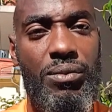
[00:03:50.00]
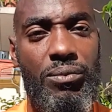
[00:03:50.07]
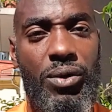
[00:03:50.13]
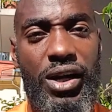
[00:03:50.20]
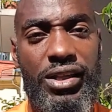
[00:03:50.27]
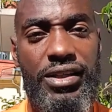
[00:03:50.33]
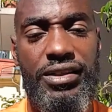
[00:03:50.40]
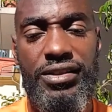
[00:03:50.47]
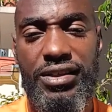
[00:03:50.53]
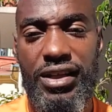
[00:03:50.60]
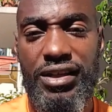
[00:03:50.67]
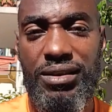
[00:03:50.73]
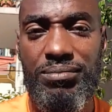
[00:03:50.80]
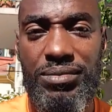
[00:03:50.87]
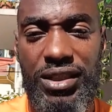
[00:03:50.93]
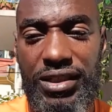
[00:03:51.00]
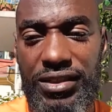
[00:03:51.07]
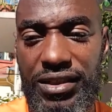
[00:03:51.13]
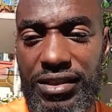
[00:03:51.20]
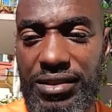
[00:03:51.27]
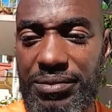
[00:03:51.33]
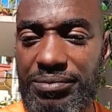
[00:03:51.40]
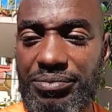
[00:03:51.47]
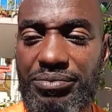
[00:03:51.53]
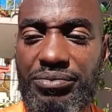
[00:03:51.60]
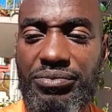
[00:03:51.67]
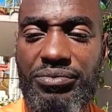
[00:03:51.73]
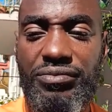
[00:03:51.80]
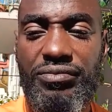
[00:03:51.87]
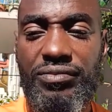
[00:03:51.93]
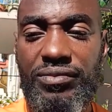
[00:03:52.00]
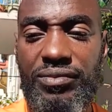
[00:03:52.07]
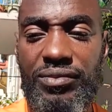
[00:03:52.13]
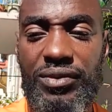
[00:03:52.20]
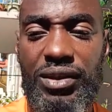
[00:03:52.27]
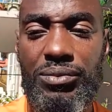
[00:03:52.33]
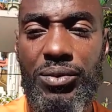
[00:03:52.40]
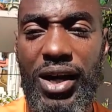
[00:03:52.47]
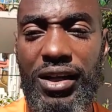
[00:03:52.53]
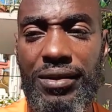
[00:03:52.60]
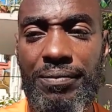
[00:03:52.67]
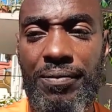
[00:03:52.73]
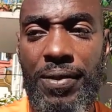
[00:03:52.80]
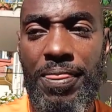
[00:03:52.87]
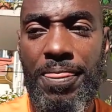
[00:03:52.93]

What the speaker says: Why didn't I complete it? Well,